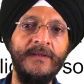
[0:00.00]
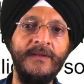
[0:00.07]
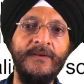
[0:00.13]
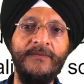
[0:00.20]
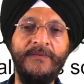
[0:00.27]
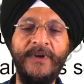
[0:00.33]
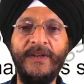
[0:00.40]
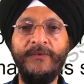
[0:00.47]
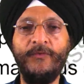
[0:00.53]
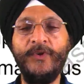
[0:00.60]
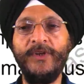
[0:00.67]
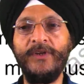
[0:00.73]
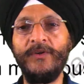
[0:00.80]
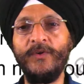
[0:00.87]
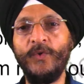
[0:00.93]
When
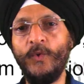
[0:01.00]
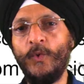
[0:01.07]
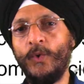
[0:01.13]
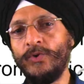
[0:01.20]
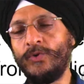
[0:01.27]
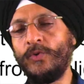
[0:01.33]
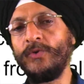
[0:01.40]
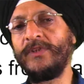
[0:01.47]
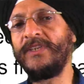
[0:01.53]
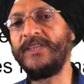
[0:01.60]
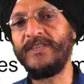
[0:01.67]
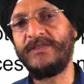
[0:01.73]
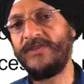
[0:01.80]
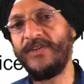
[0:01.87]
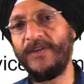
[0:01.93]
we go through the
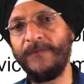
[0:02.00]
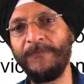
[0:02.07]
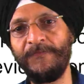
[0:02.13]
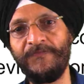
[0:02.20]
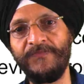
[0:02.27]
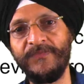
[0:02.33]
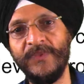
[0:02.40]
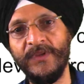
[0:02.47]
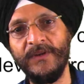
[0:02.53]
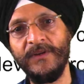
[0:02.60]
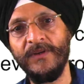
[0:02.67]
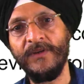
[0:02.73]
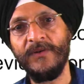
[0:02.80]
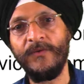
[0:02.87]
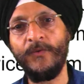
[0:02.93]
history,
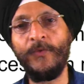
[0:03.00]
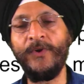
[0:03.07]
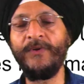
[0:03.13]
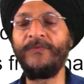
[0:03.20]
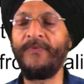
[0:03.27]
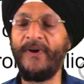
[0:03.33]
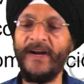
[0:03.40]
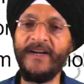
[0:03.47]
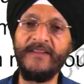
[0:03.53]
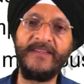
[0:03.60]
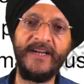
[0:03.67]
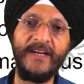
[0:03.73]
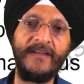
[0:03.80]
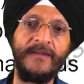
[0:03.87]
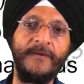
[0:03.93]
we find
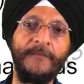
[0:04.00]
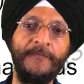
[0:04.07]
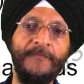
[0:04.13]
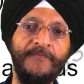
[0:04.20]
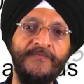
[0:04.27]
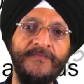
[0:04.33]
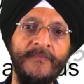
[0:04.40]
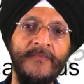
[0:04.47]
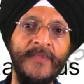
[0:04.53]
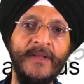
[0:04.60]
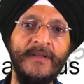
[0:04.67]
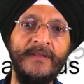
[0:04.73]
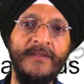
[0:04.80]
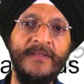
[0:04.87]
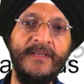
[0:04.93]
that
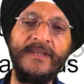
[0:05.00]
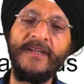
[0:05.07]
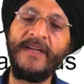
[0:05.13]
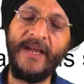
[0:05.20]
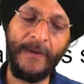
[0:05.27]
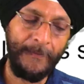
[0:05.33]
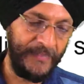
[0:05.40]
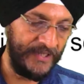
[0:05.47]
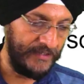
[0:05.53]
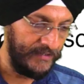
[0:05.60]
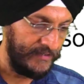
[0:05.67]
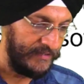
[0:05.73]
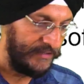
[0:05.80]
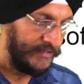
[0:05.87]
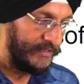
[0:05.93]
there have been
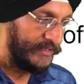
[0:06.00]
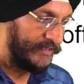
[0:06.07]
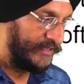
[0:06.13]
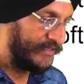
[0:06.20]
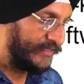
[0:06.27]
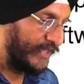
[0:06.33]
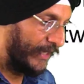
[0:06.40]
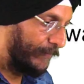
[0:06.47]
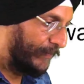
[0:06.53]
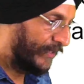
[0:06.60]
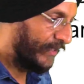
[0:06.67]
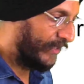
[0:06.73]
cyber